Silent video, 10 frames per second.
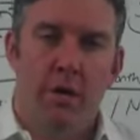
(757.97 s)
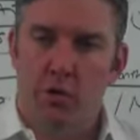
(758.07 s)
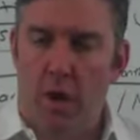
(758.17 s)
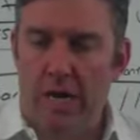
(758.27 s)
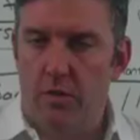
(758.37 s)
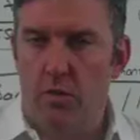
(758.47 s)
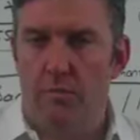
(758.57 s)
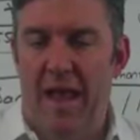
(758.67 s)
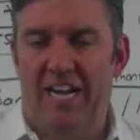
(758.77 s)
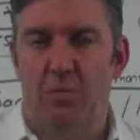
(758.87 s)
try to do a
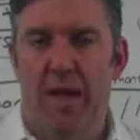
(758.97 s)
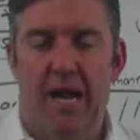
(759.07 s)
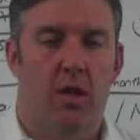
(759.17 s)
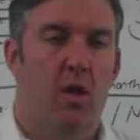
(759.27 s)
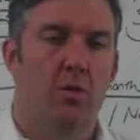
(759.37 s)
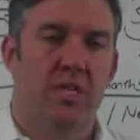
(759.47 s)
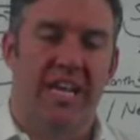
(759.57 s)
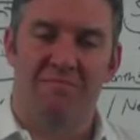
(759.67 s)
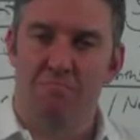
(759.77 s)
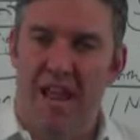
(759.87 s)
back-to-back closing,
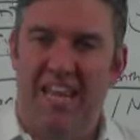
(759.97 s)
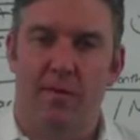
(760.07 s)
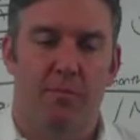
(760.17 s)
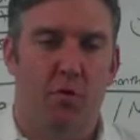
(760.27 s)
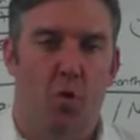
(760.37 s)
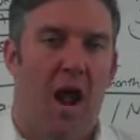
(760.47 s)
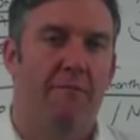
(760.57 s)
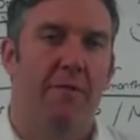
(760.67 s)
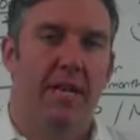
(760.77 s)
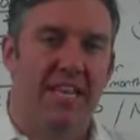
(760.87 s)
and make the
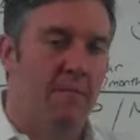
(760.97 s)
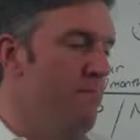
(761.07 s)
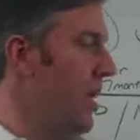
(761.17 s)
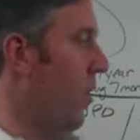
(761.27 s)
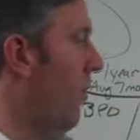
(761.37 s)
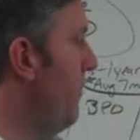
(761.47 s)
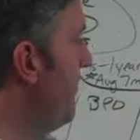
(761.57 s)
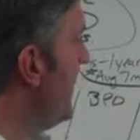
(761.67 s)
profit in the middle.